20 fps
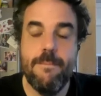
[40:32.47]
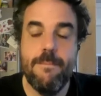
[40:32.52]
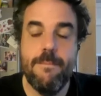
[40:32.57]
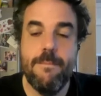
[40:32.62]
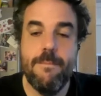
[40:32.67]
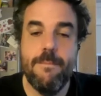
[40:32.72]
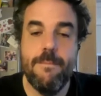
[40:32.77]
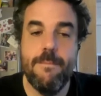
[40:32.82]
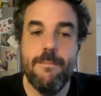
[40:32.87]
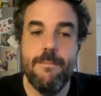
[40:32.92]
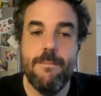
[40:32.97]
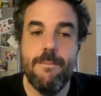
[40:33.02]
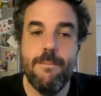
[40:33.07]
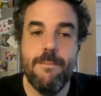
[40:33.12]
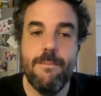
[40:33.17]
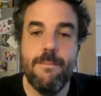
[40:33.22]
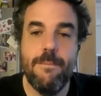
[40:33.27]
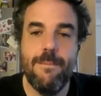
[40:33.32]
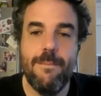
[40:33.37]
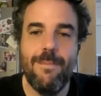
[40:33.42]

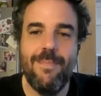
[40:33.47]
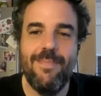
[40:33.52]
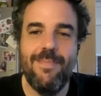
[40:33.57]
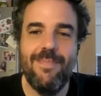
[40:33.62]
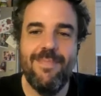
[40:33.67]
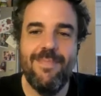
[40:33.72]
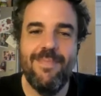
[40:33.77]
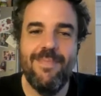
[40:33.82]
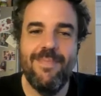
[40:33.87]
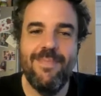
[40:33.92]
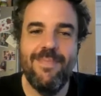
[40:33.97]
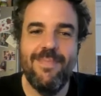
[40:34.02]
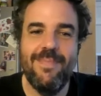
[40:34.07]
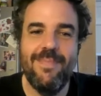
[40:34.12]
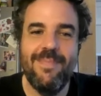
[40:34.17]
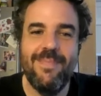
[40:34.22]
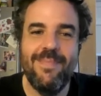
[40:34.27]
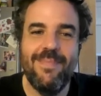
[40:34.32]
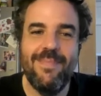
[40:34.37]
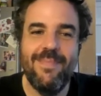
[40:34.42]

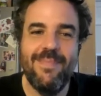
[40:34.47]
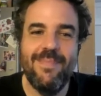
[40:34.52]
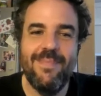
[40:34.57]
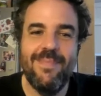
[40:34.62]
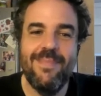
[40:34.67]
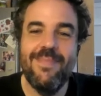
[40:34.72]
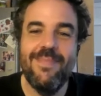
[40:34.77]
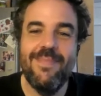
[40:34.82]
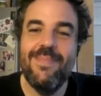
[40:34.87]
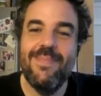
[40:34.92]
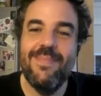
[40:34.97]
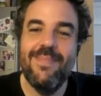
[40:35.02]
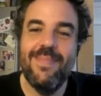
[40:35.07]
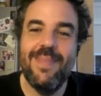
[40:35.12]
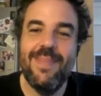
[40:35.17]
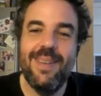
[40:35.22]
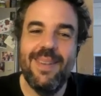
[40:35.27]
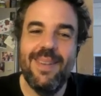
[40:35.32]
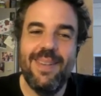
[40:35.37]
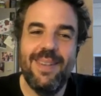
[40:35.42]

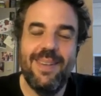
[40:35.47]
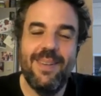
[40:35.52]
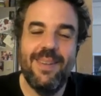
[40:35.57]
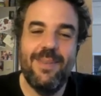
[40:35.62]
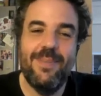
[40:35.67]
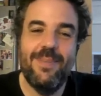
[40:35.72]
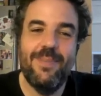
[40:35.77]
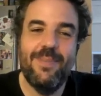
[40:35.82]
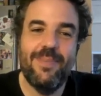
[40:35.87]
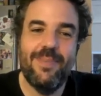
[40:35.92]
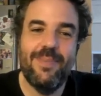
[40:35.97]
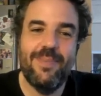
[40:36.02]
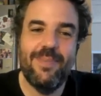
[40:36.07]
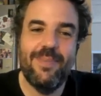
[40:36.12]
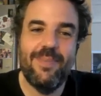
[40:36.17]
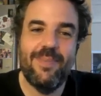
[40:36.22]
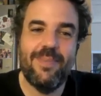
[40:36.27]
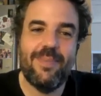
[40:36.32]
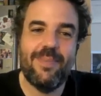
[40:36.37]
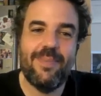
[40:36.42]

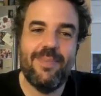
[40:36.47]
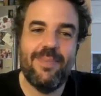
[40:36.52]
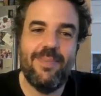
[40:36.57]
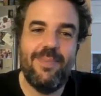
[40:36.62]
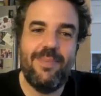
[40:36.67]
(not speaking)